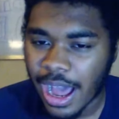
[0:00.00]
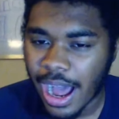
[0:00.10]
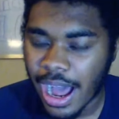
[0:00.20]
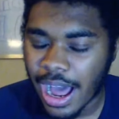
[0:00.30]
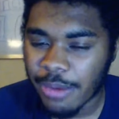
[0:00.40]

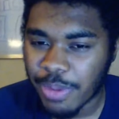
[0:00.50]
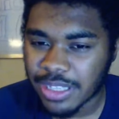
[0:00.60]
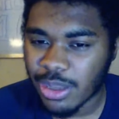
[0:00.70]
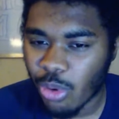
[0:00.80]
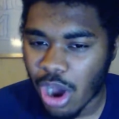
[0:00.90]
And
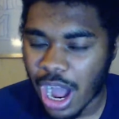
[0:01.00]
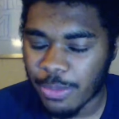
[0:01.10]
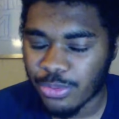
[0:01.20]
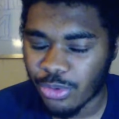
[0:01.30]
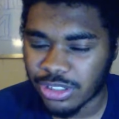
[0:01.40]
basically what
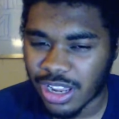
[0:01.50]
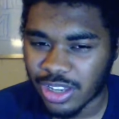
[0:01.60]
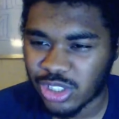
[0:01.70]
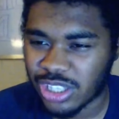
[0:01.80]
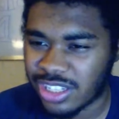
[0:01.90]
happened was that,
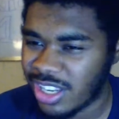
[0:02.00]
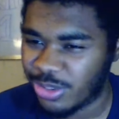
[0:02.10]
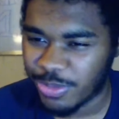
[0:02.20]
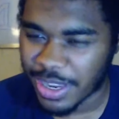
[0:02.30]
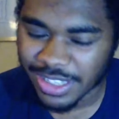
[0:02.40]
like, the
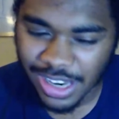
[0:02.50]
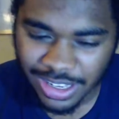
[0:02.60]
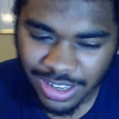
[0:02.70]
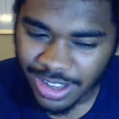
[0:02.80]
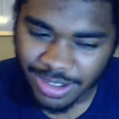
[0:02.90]
teacher was basically
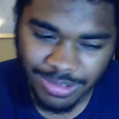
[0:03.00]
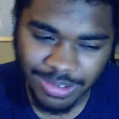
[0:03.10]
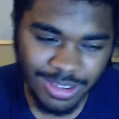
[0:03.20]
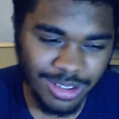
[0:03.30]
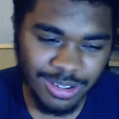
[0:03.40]
like,
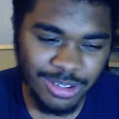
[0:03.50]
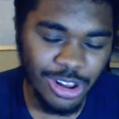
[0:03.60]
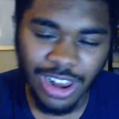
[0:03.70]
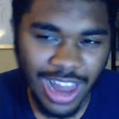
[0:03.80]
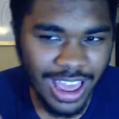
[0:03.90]

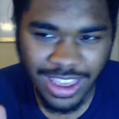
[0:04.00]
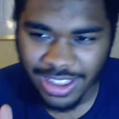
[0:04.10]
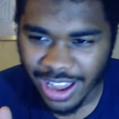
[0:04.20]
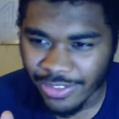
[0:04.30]
you're lying.